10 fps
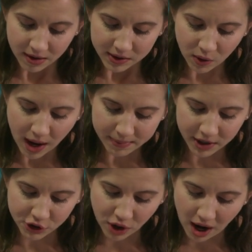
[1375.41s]
So I'm
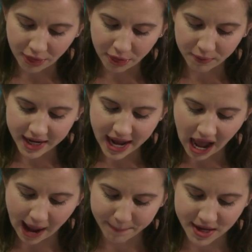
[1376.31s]
gonna draw three
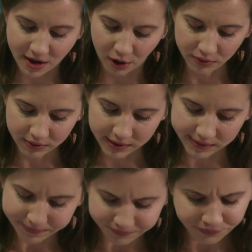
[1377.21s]
happy
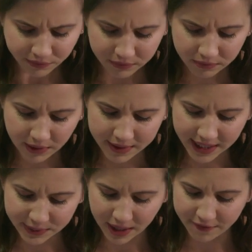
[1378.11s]
goats.
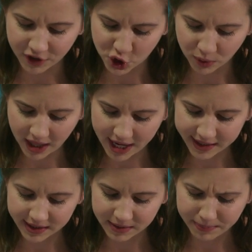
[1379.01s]
That's what I
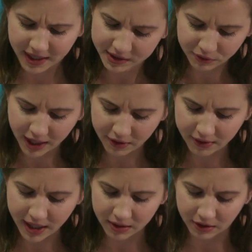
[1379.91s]
visualized because
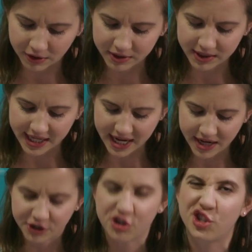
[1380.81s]
Gregory learned to
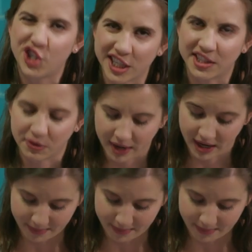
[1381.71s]
eat just the right